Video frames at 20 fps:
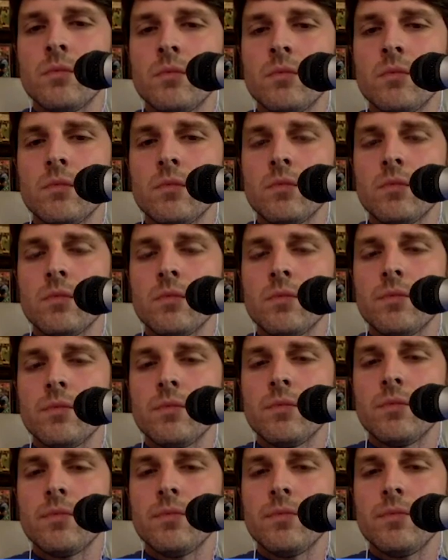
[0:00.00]

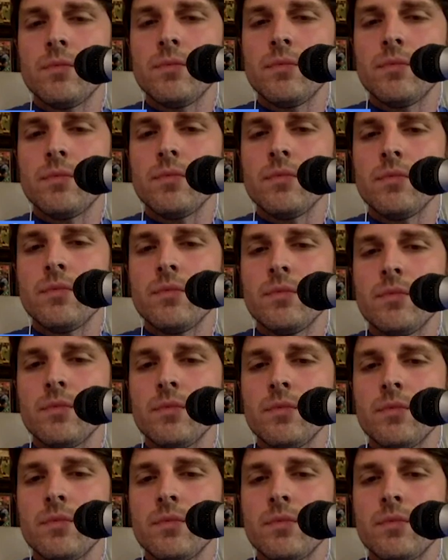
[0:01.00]

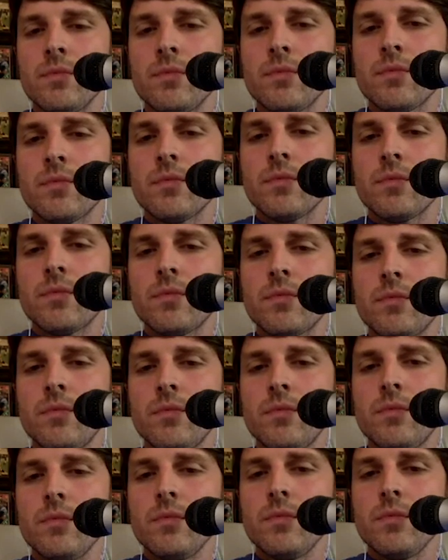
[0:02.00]

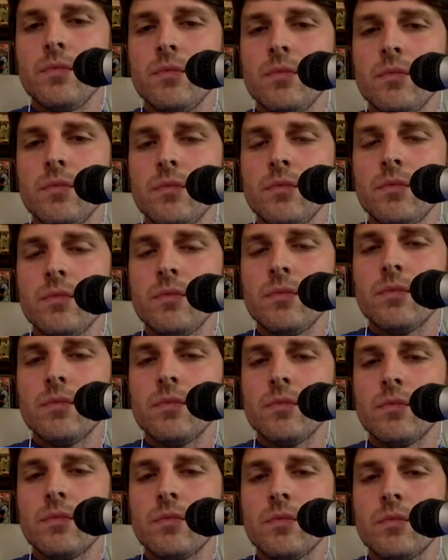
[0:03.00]

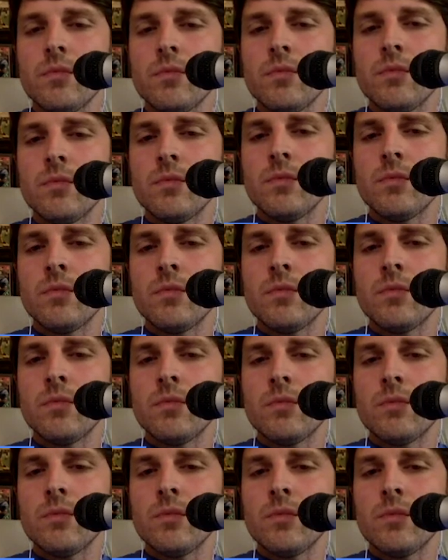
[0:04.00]

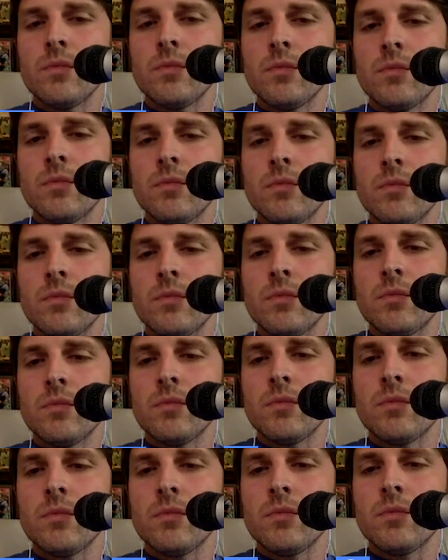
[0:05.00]

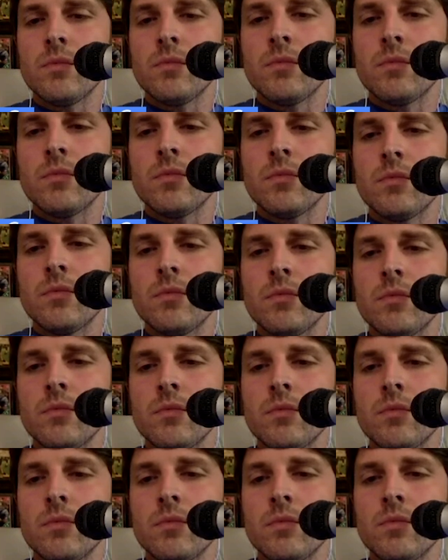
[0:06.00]

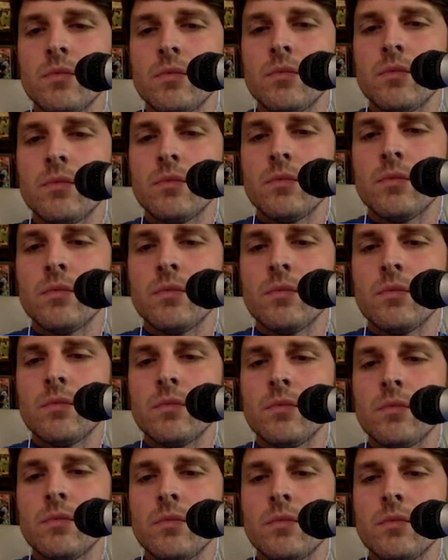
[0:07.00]
The person shown says nothing.